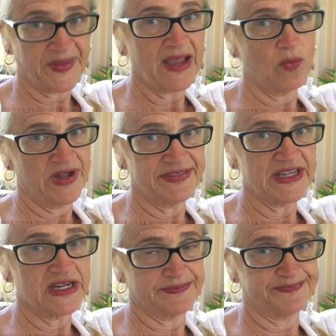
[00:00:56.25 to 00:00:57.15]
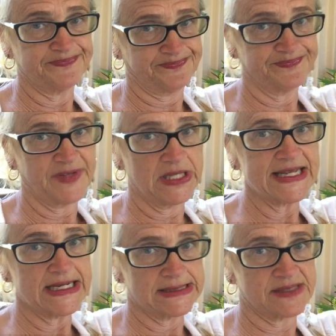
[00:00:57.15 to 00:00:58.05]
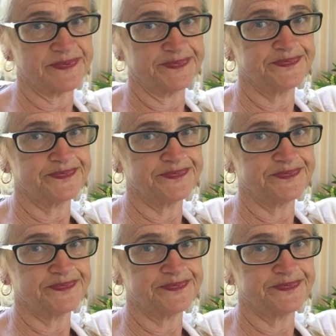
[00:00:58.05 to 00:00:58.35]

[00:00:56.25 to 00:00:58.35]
I want that glass.